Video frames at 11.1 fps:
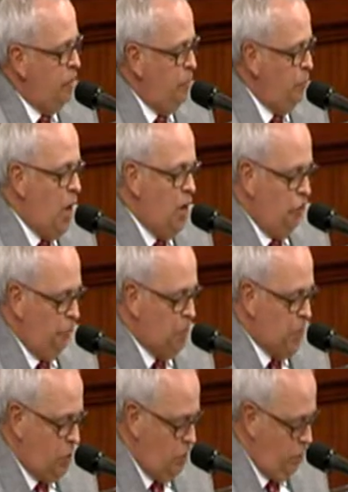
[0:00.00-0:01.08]
The prior
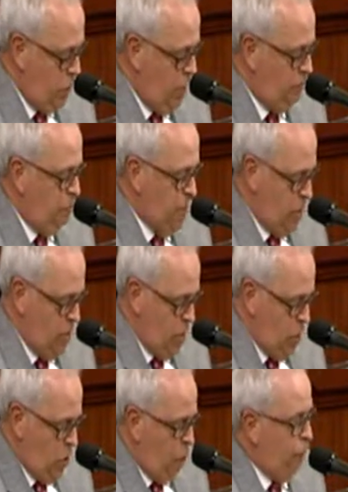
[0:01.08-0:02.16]
speaker talked about
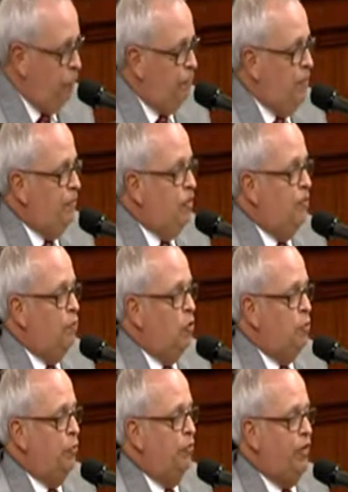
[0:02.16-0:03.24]
there's a
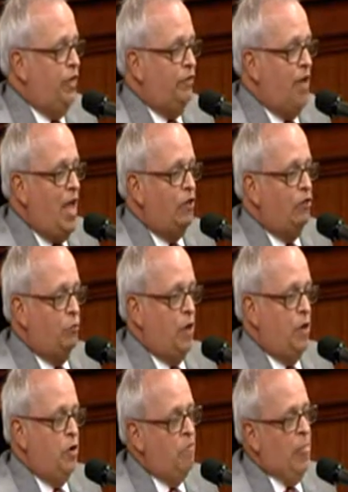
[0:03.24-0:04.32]
54% tax rate.